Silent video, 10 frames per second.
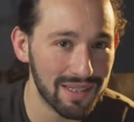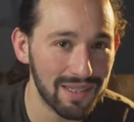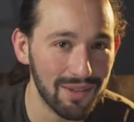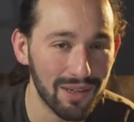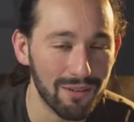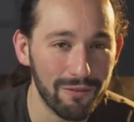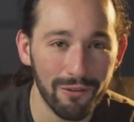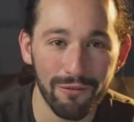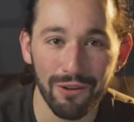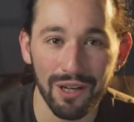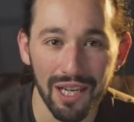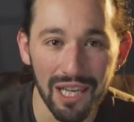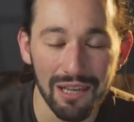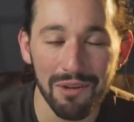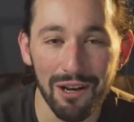you can feel free to
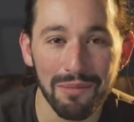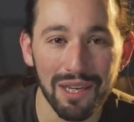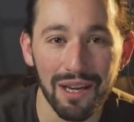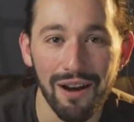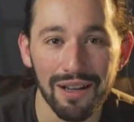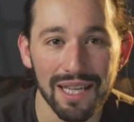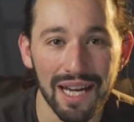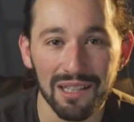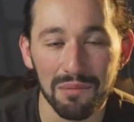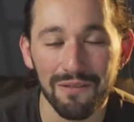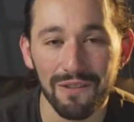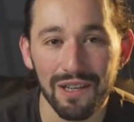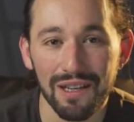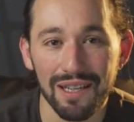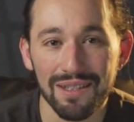email me, contact me via
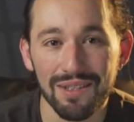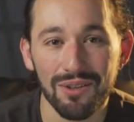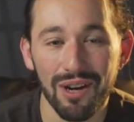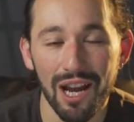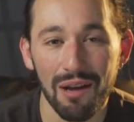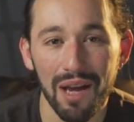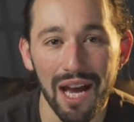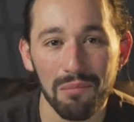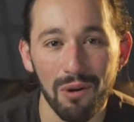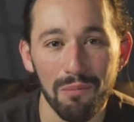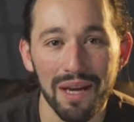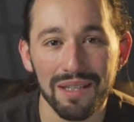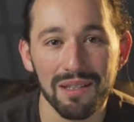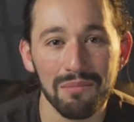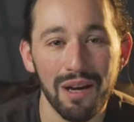Instagram at
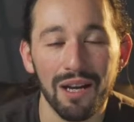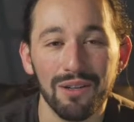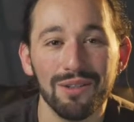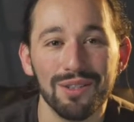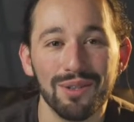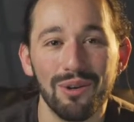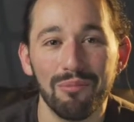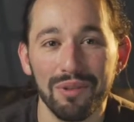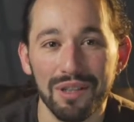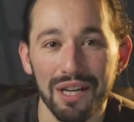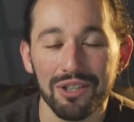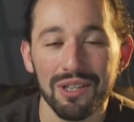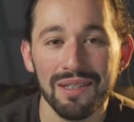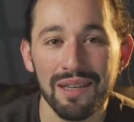momentum_productions.